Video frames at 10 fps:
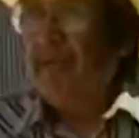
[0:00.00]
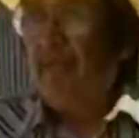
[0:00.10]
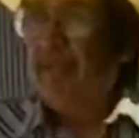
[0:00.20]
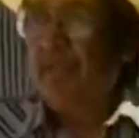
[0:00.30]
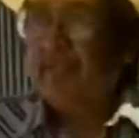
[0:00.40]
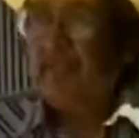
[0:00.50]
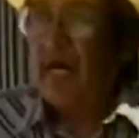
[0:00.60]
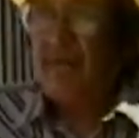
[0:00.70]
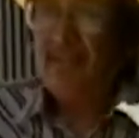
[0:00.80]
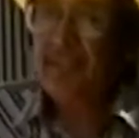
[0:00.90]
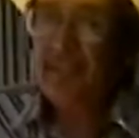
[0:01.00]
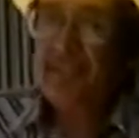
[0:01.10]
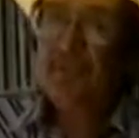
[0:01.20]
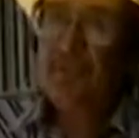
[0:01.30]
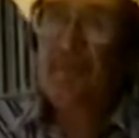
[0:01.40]
there is a lot of
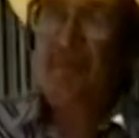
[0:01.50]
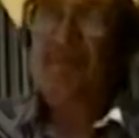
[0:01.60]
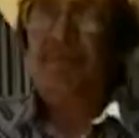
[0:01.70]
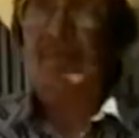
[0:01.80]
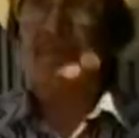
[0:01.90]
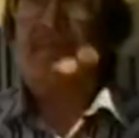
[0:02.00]
relationship goes on.